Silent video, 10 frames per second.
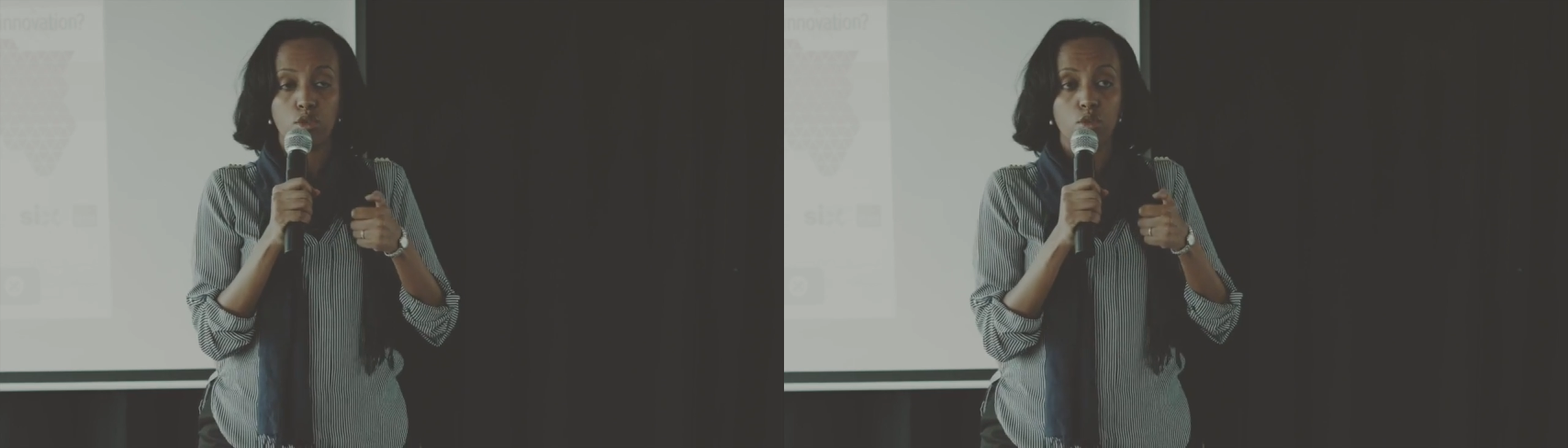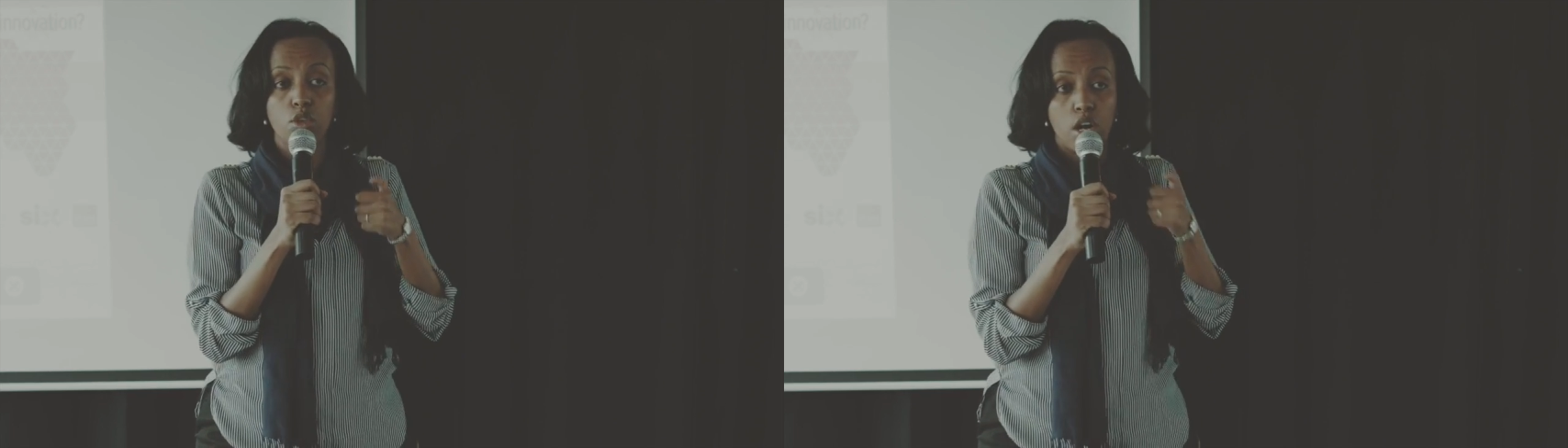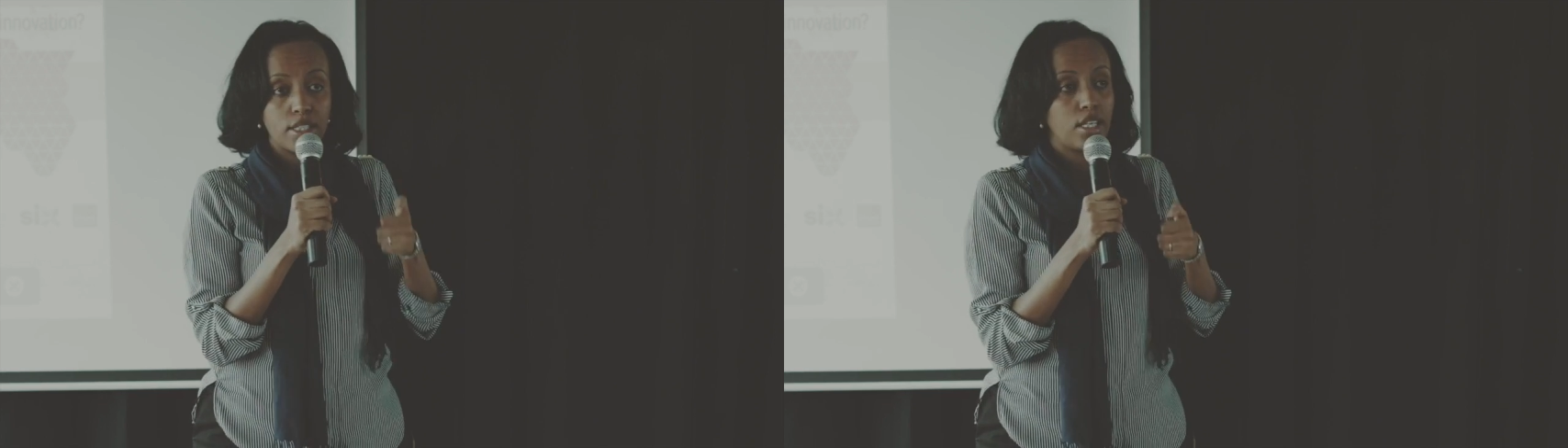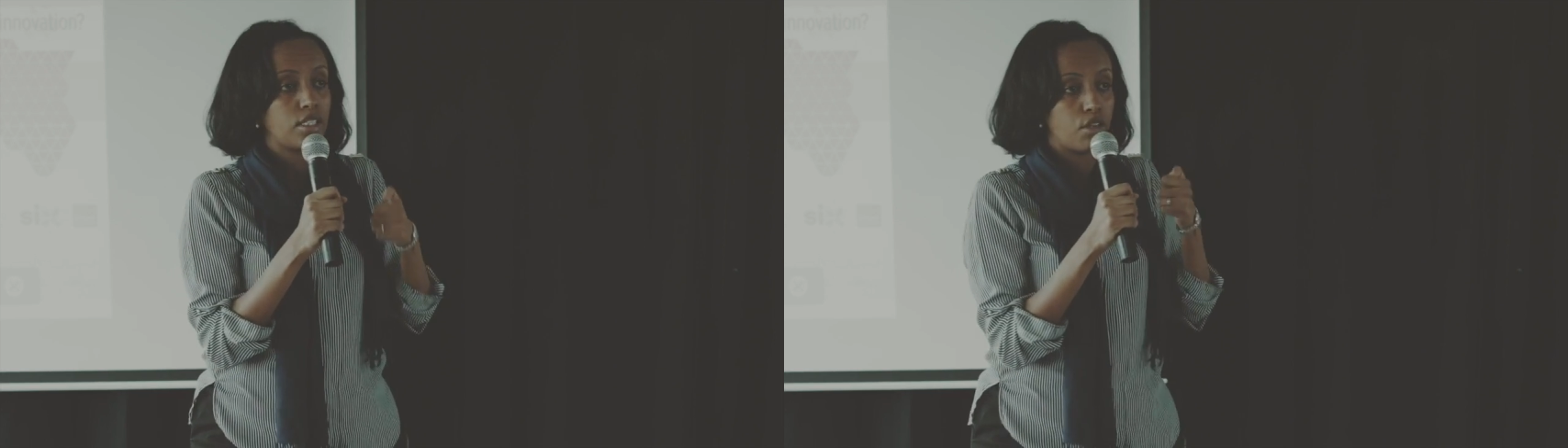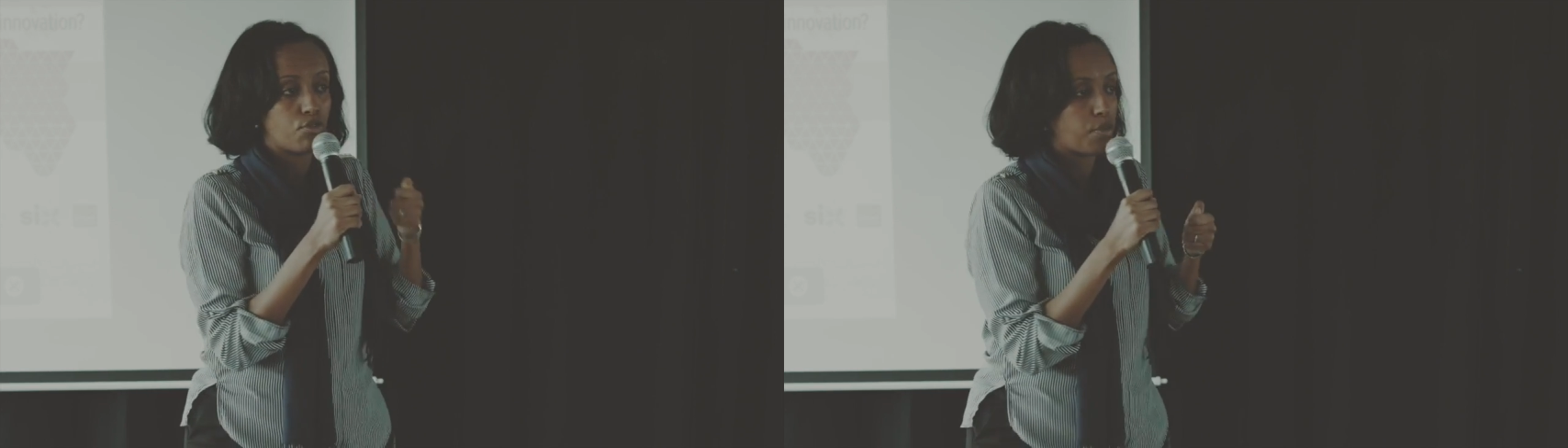to
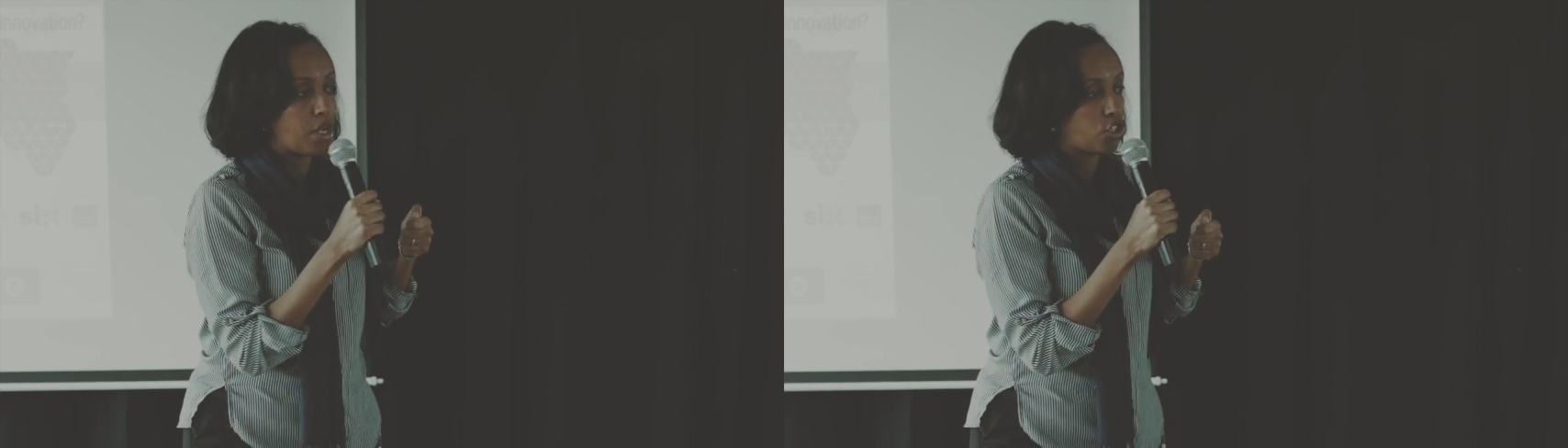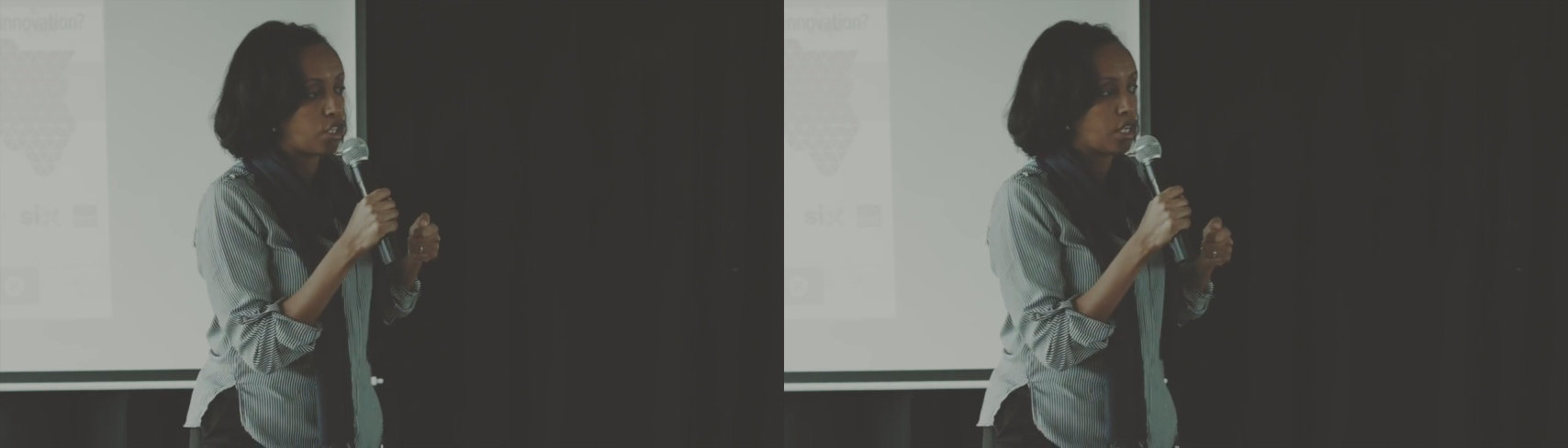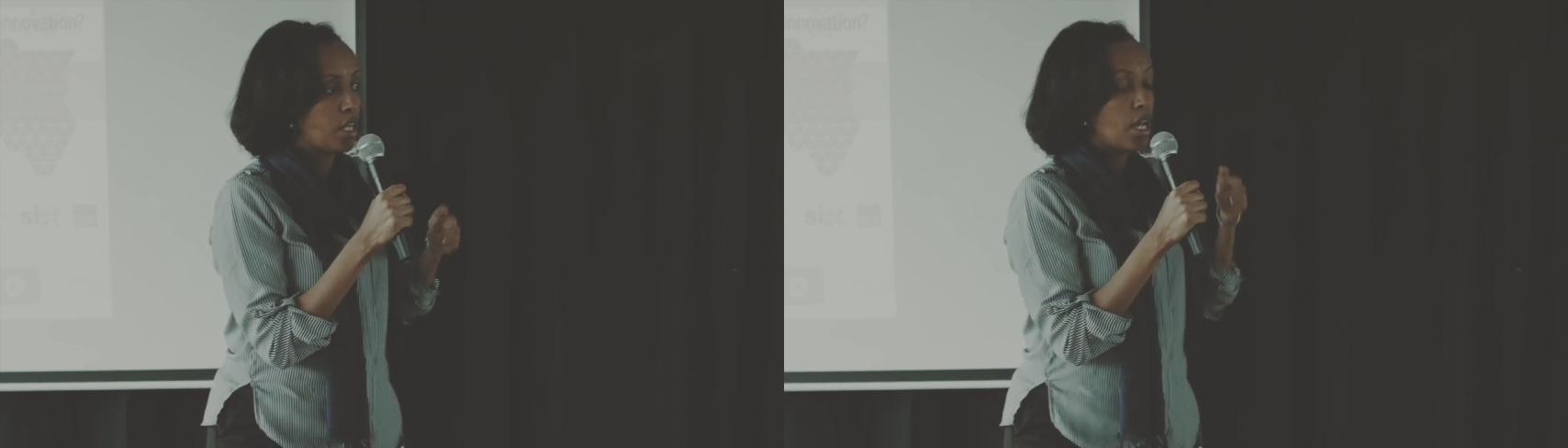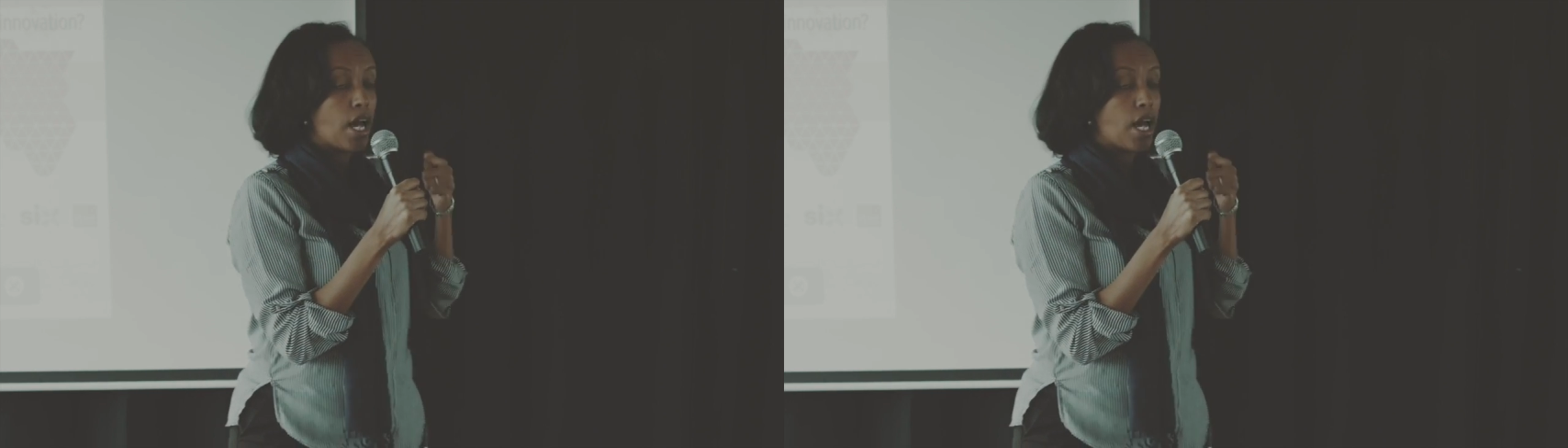content and information